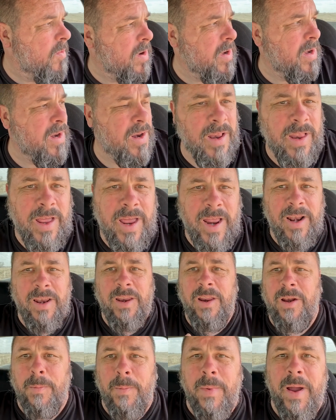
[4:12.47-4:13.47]
We did a lot
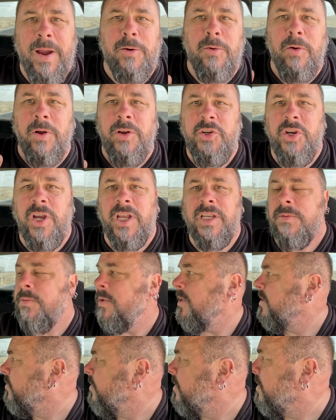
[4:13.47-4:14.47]
of little micro
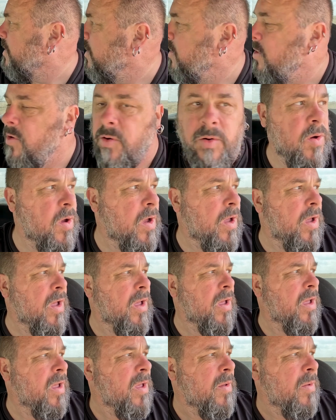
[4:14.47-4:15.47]
adjustments with the new